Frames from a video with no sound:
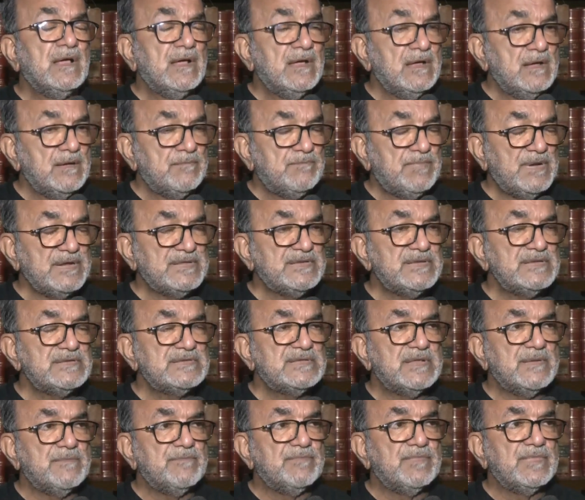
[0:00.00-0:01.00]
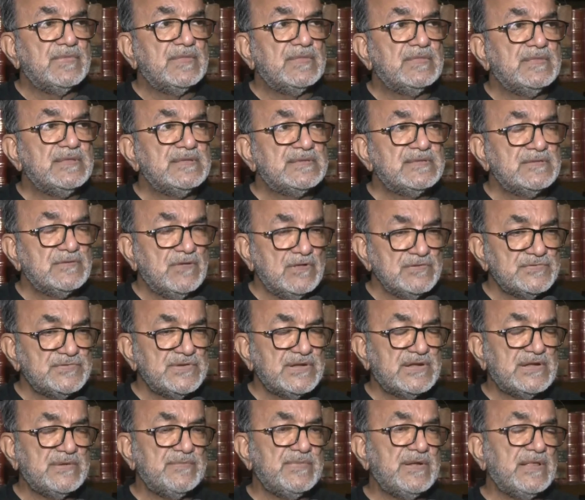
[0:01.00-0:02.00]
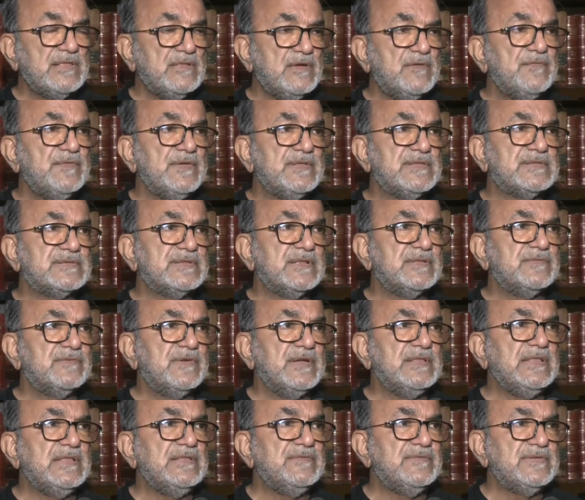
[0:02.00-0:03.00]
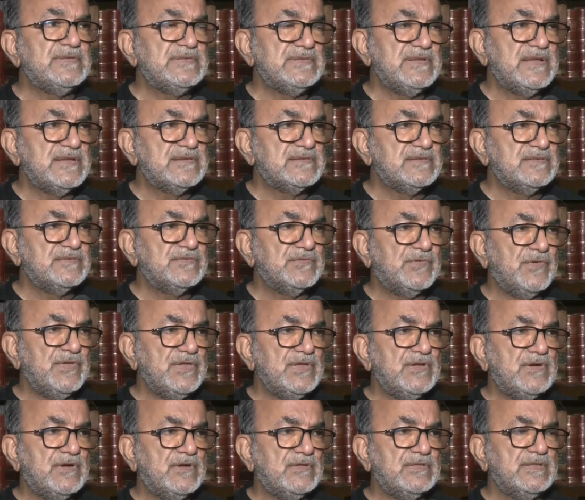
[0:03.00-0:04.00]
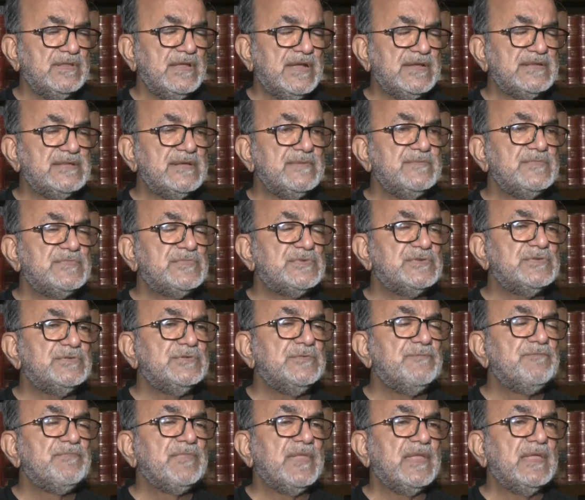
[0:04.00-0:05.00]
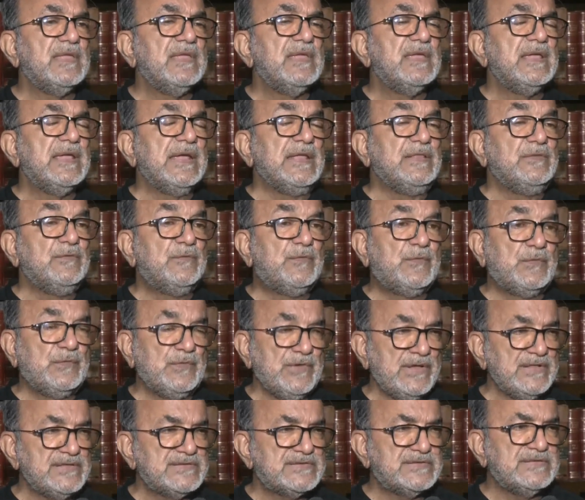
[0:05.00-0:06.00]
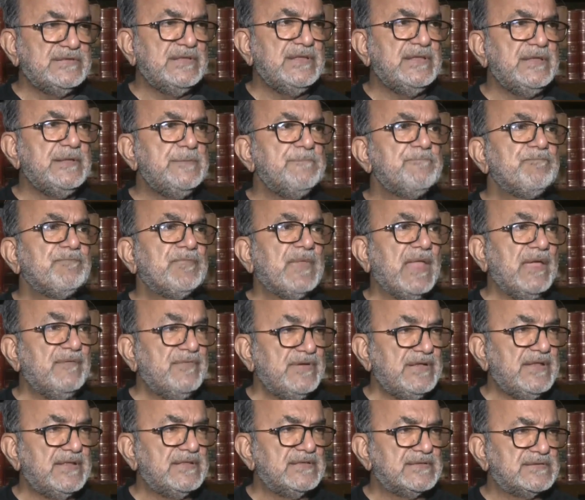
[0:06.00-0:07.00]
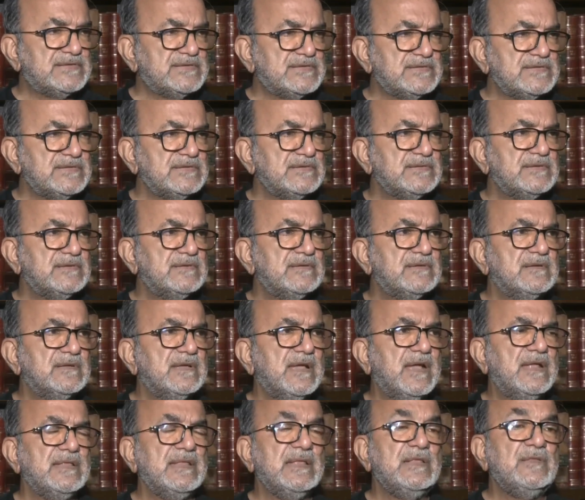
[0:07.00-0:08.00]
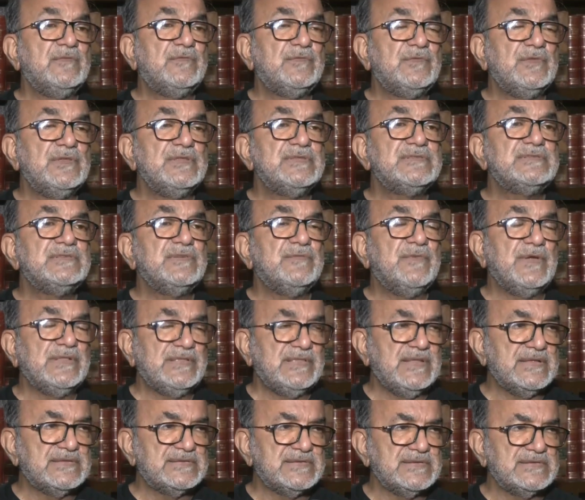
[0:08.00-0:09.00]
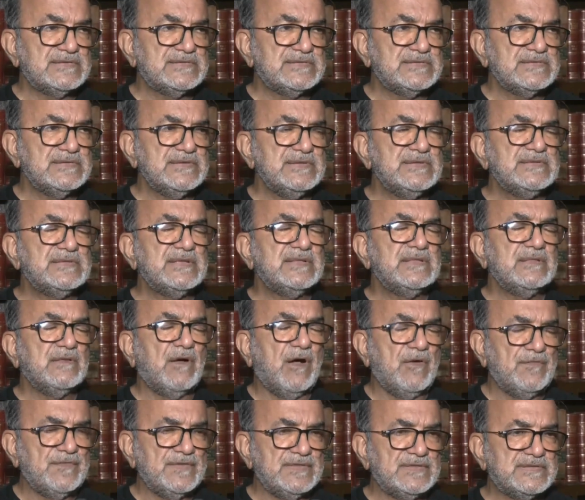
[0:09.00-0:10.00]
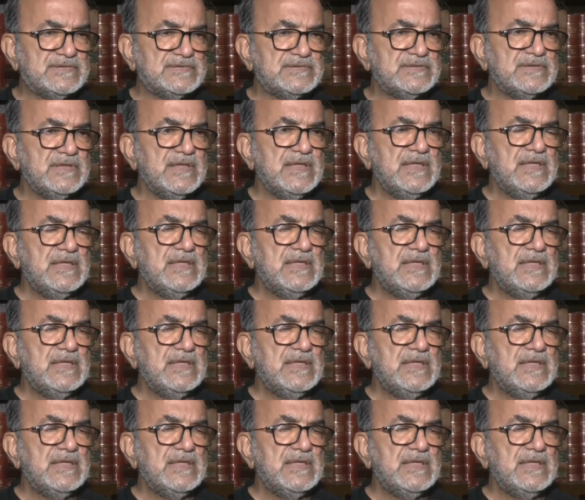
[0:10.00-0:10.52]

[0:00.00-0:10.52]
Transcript: uh, purchase them. This is also a criminal offense. That's why the investigation is going on. The attempt to influence the evidence and influence the witnesses is an offense.